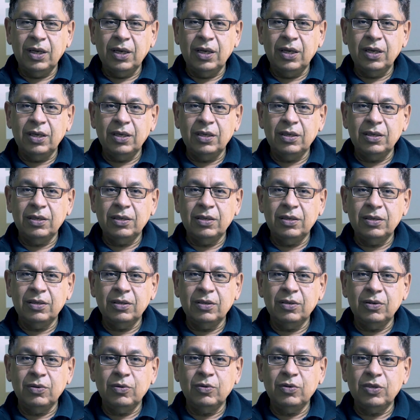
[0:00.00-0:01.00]
and
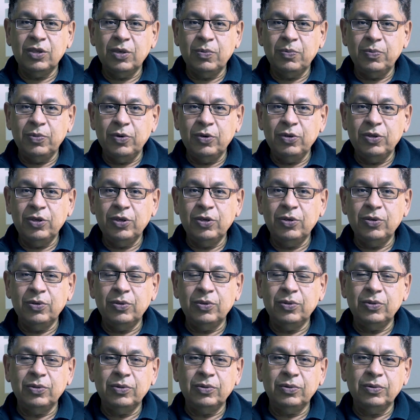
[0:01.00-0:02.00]
who support
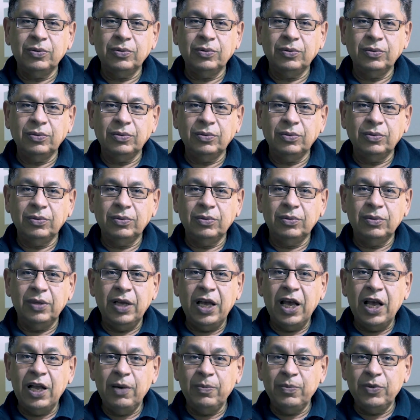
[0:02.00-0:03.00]
you,
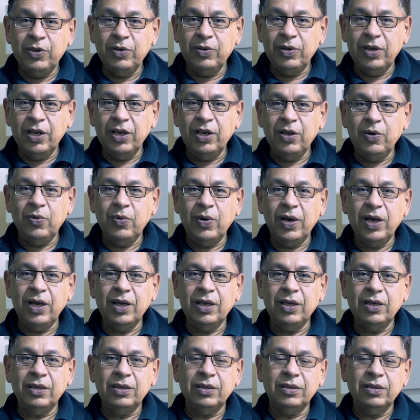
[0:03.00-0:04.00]
helped you in any
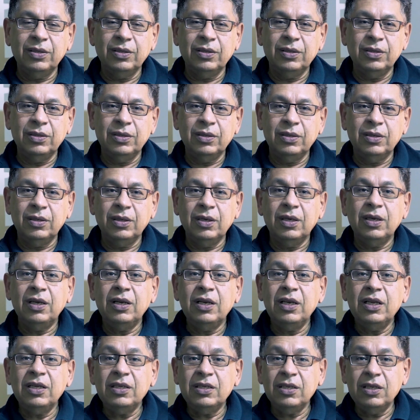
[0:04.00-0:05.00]
way,
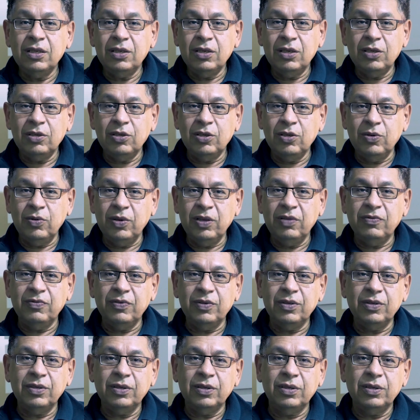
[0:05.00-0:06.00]
listened to you
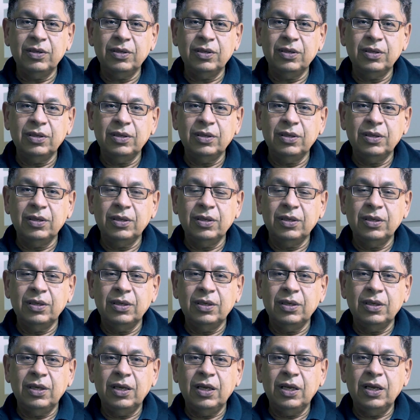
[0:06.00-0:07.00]
even,
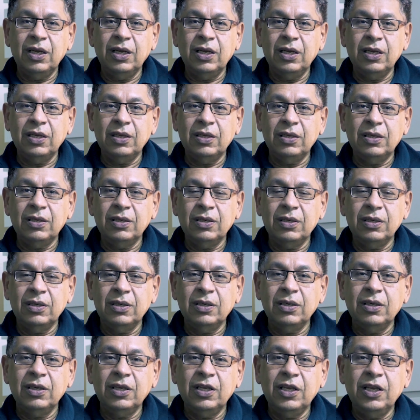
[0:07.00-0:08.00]
and
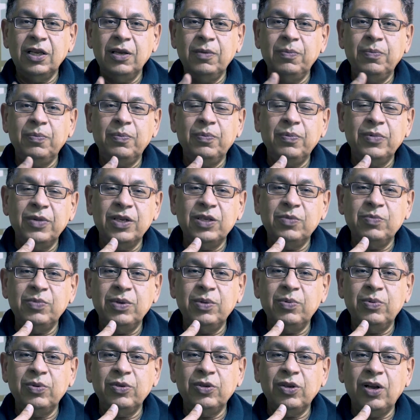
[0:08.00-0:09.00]
keep these
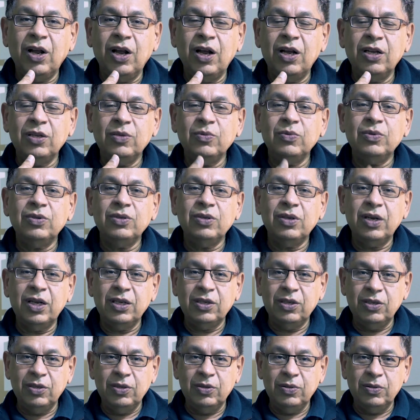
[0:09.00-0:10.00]
people in your heart with
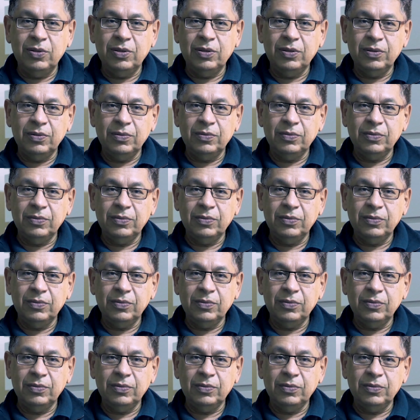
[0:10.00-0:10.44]
gratitude.